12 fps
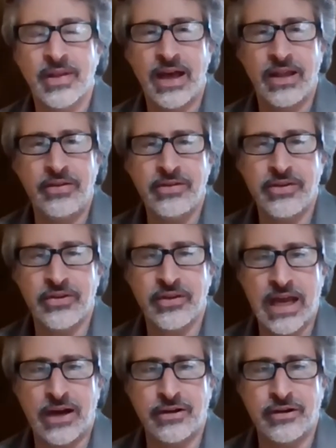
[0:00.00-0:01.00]
And I think this
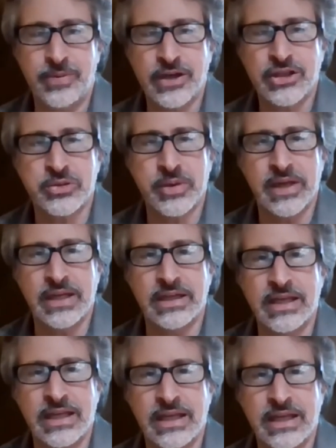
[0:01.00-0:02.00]
account of
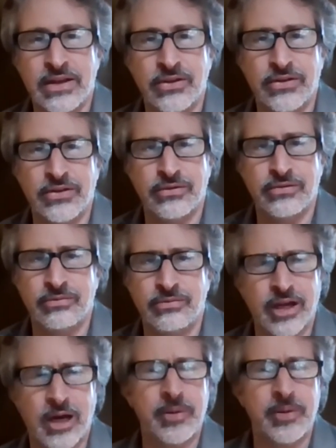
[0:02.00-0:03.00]
picturing is
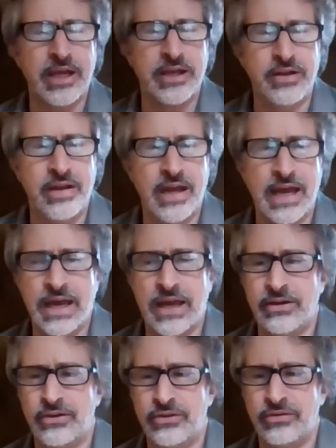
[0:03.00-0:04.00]
complicated
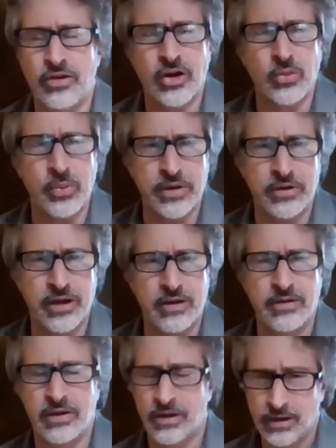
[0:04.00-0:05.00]
and very weird,
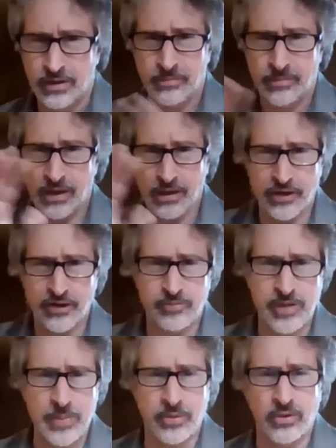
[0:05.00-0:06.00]
and a lot of
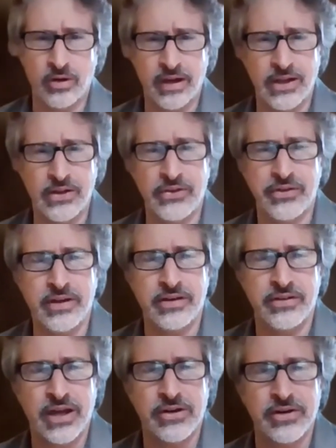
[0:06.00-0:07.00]
people are against it
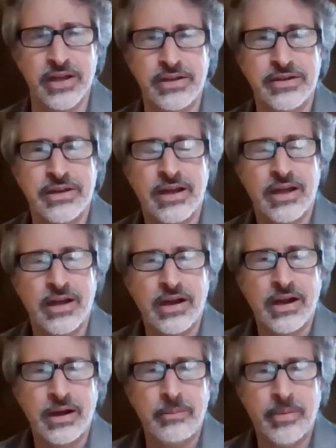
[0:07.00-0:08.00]
entirely.
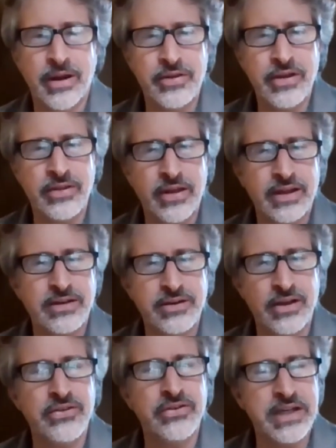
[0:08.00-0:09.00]
But I think that he
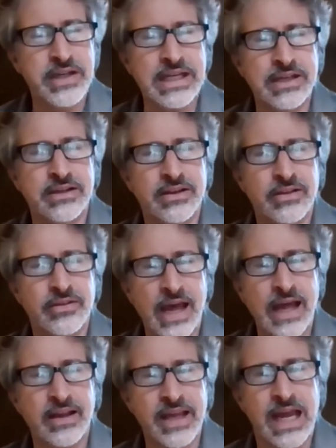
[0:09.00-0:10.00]
does need
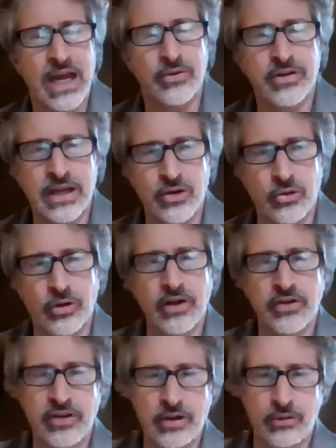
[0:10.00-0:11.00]
that account in order
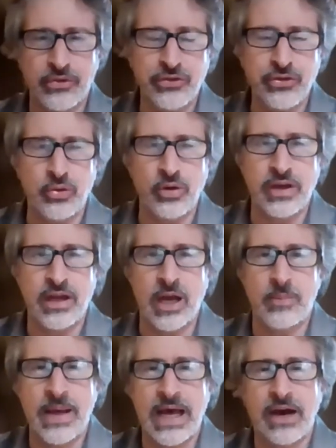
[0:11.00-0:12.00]
to tell a story
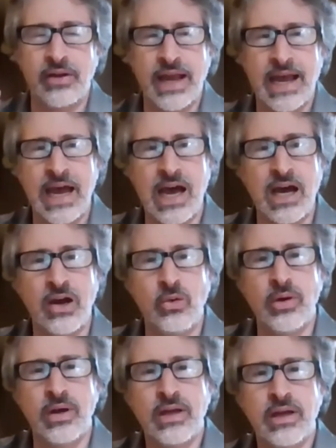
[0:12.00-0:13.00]
about how